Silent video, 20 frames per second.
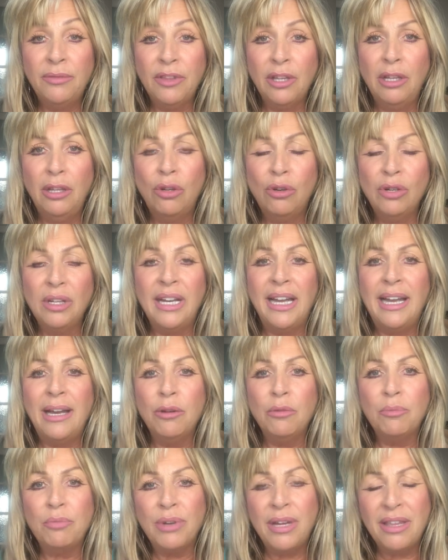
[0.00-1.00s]
the longer
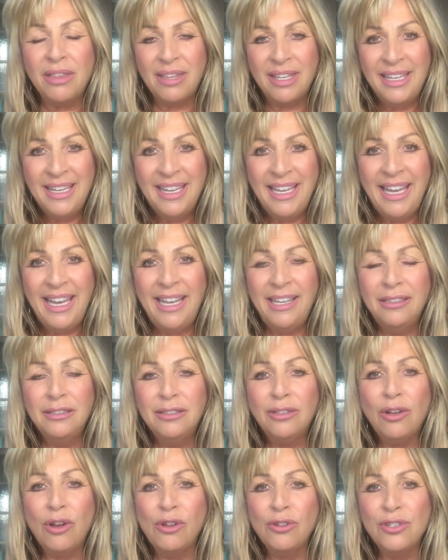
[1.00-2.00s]
out breath
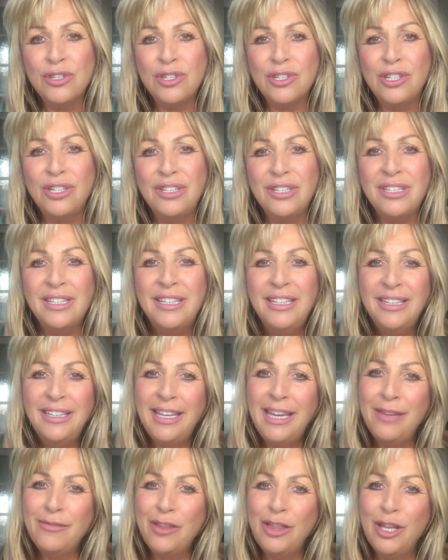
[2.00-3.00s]
held constant,
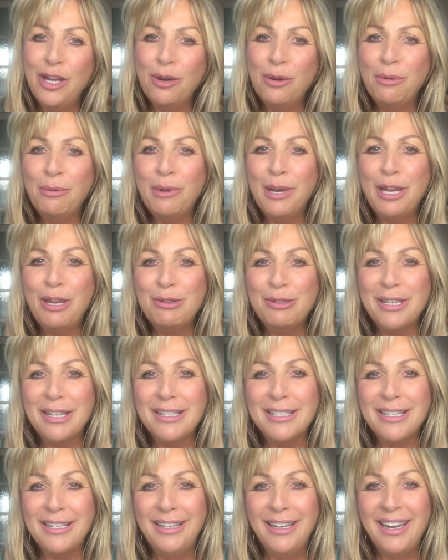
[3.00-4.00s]
even though we're using
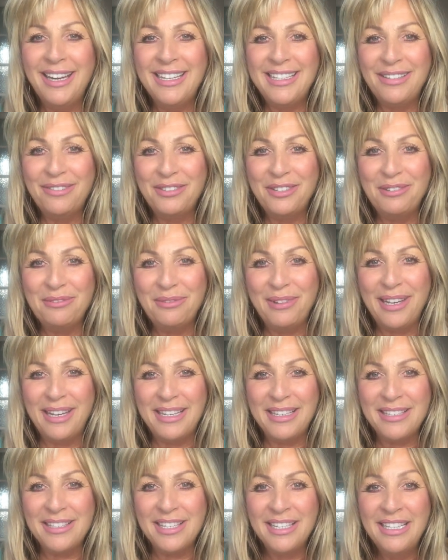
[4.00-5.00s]
slightly different
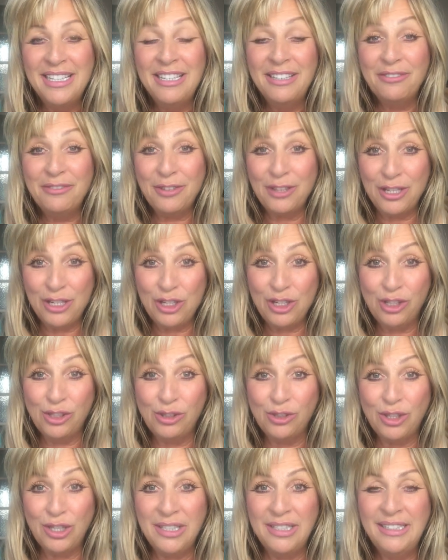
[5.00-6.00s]
figures for the
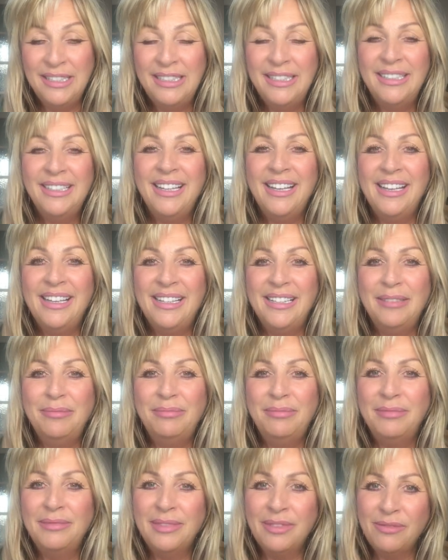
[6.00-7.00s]
children.
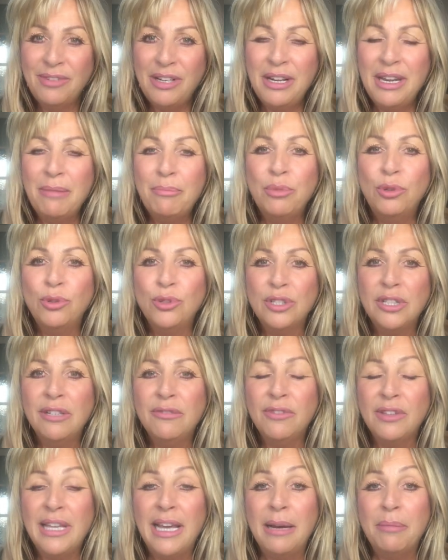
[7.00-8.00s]
Very important
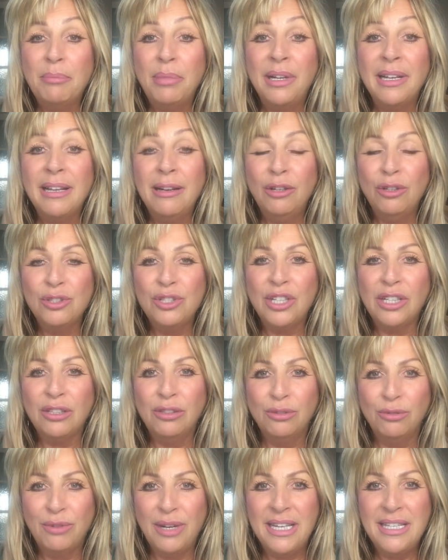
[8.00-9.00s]
for that biological
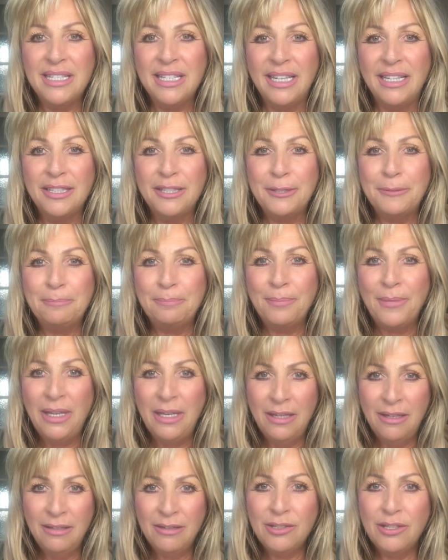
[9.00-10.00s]
reset.
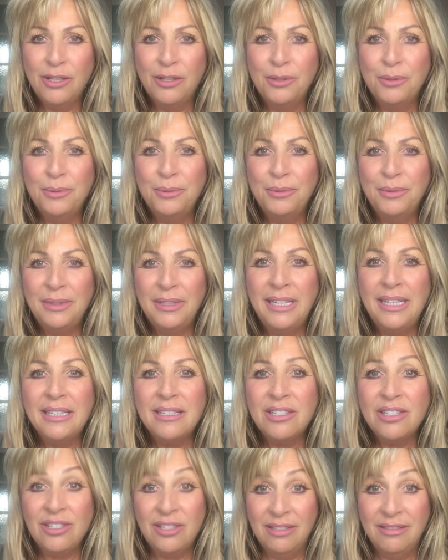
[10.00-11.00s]
So
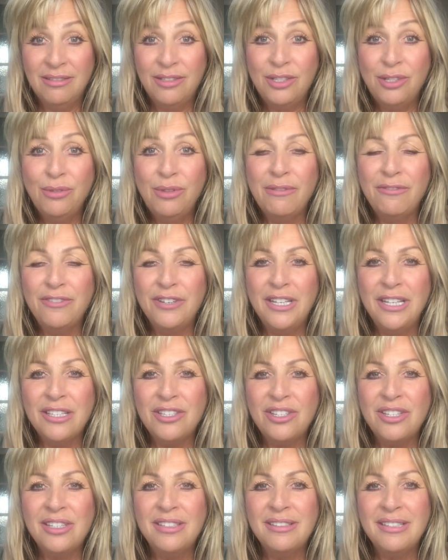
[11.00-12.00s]
let's do the
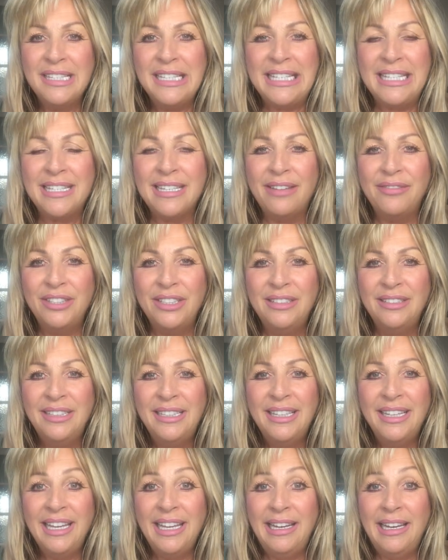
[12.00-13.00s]
first 7,
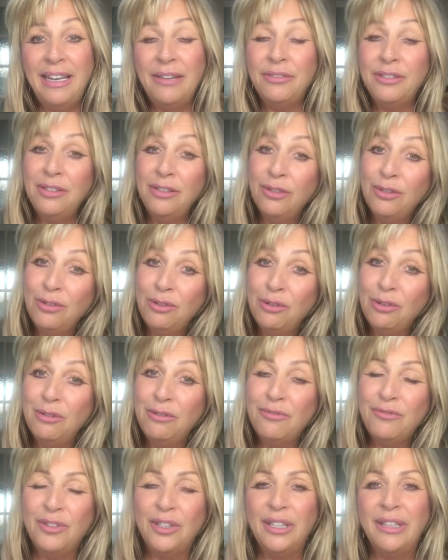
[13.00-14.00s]
11 or
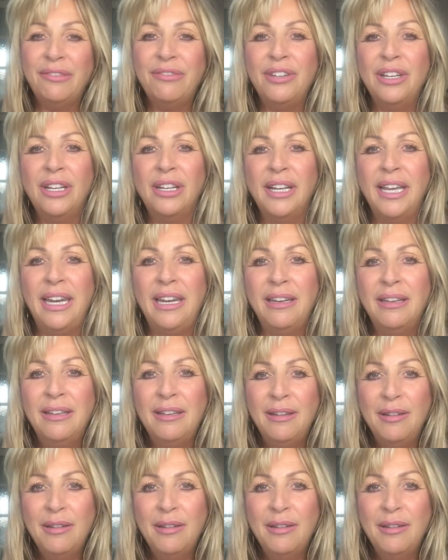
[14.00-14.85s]
5, 9